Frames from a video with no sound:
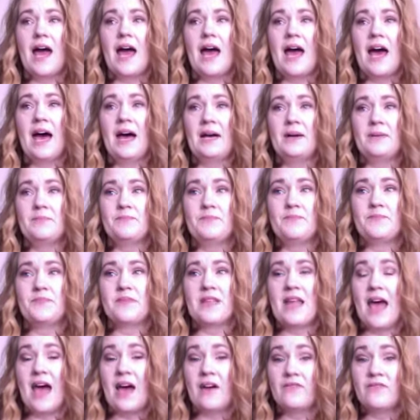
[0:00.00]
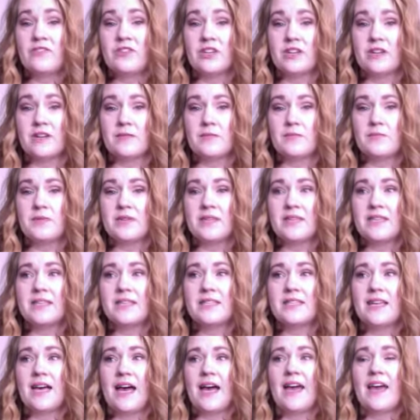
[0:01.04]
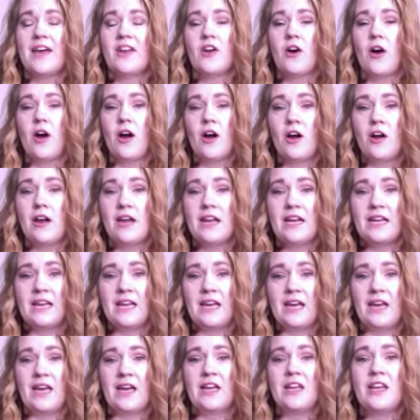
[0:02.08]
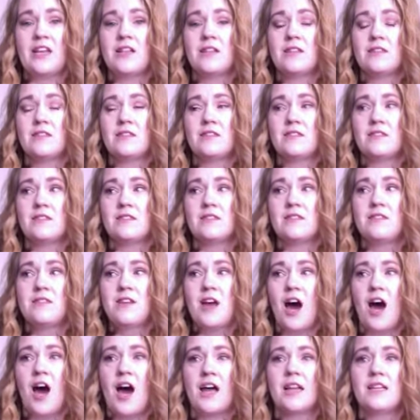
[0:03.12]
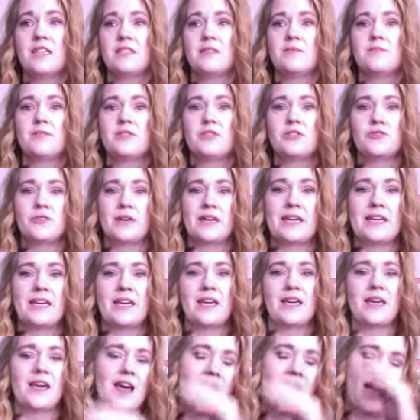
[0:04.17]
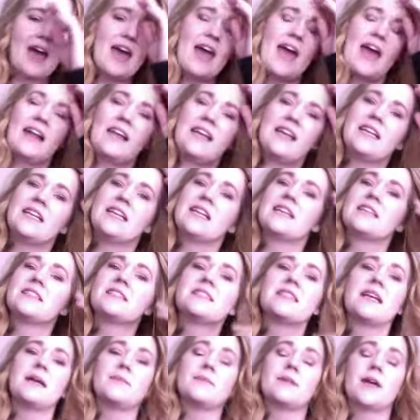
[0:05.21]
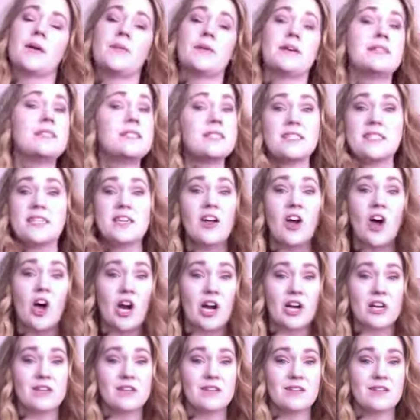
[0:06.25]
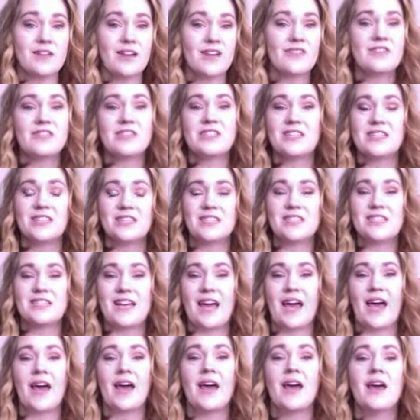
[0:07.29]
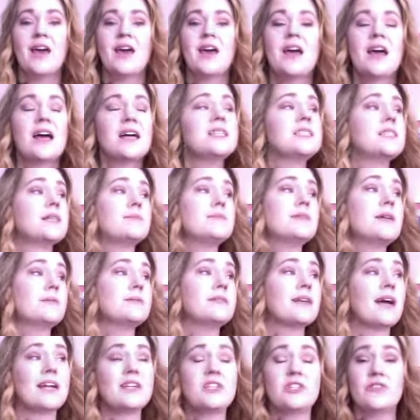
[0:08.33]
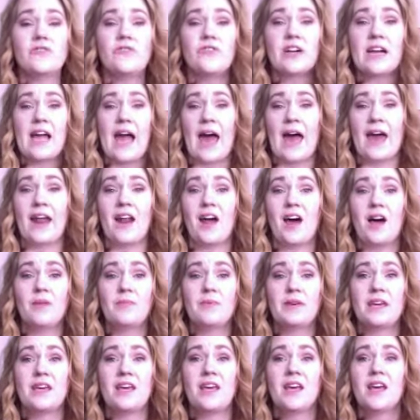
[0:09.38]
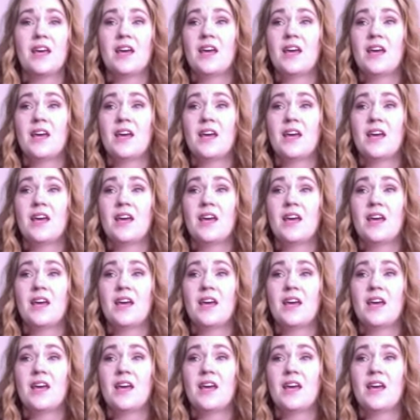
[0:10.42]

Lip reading: after, because I had already not been drinking and eating at the same time. It's still hard to this day. And sometimes I do forget. I'll be